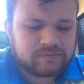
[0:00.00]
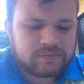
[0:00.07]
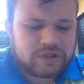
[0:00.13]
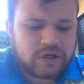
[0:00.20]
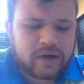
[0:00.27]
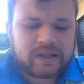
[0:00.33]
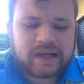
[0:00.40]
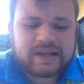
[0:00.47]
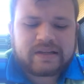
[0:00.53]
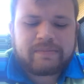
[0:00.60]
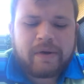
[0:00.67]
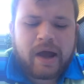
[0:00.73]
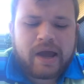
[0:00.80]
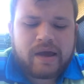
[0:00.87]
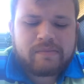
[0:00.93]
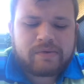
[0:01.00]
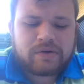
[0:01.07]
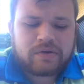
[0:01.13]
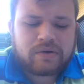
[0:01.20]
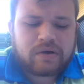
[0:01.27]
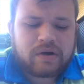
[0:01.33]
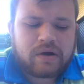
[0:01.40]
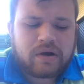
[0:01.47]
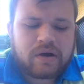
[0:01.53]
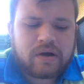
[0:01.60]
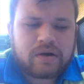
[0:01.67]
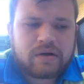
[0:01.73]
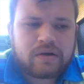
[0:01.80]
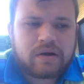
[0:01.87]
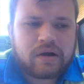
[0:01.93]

So I'd like to buy him a new car.